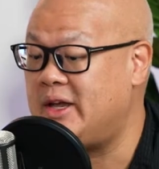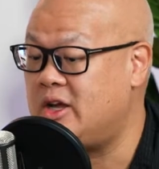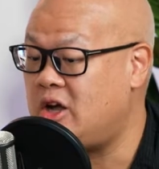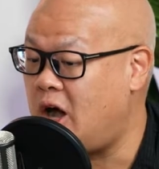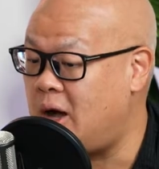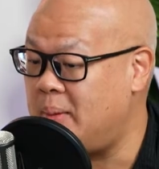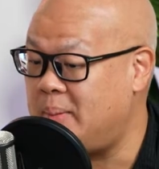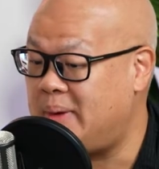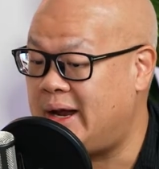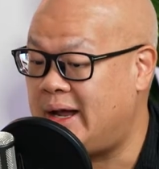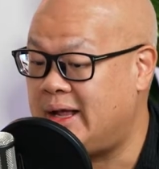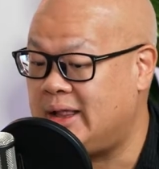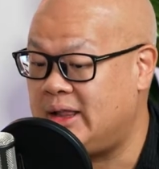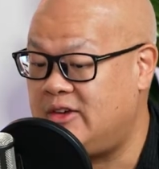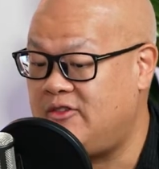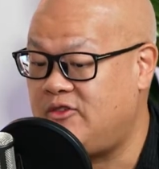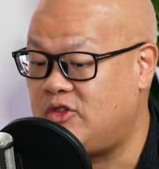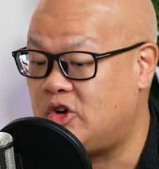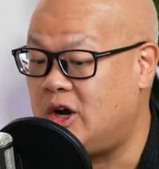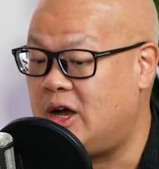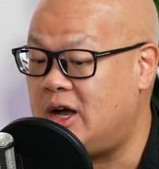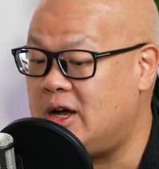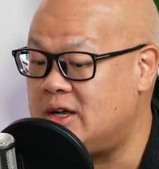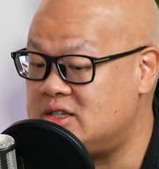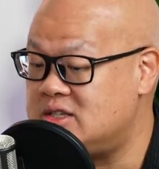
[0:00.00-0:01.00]
commonality
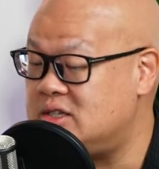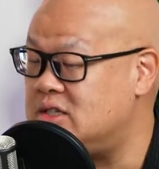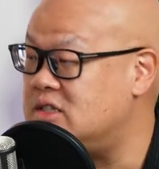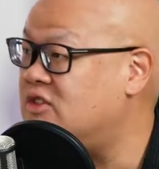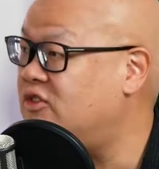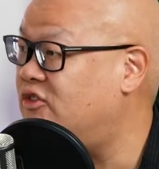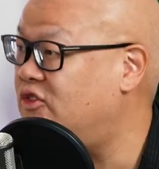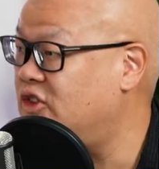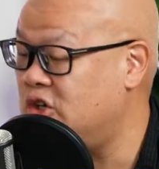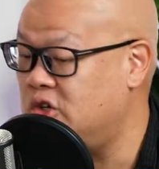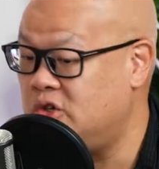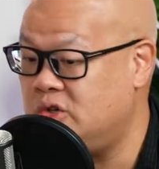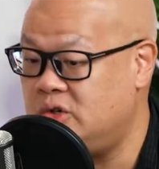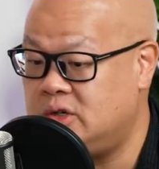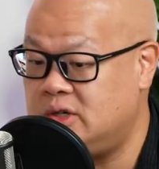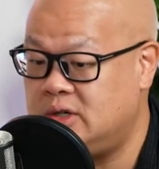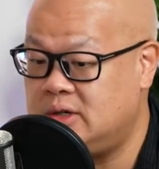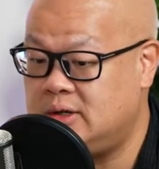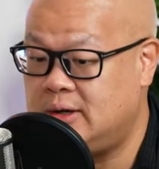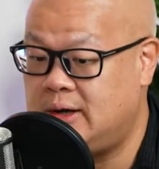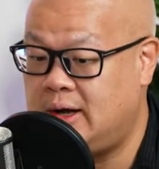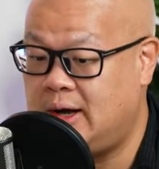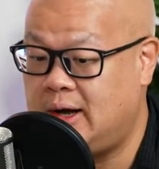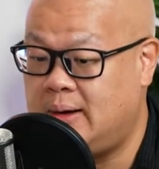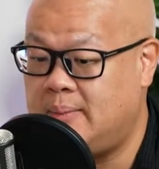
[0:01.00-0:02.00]
for us is food.
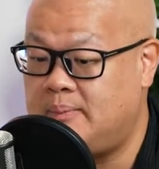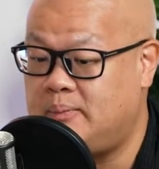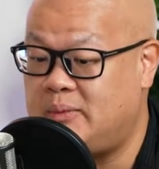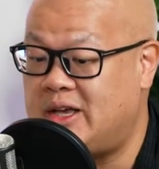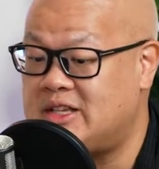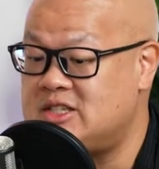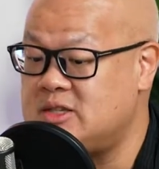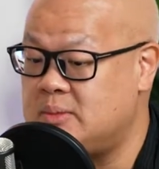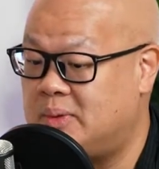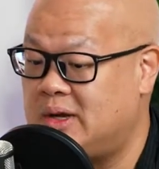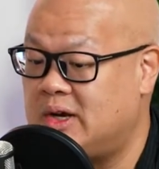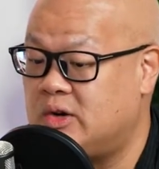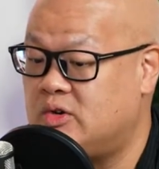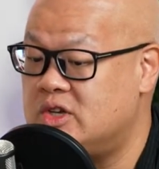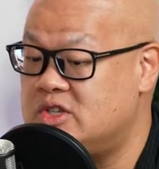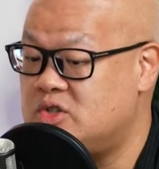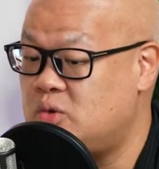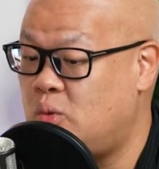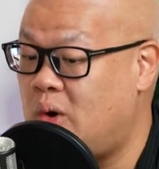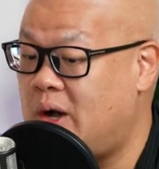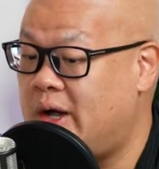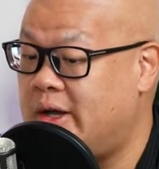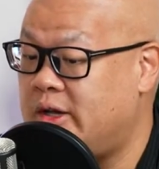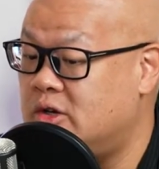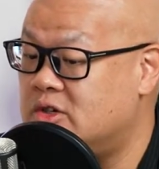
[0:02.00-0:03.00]
That's a big reason
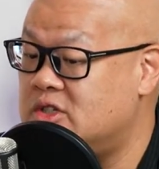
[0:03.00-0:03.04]
why your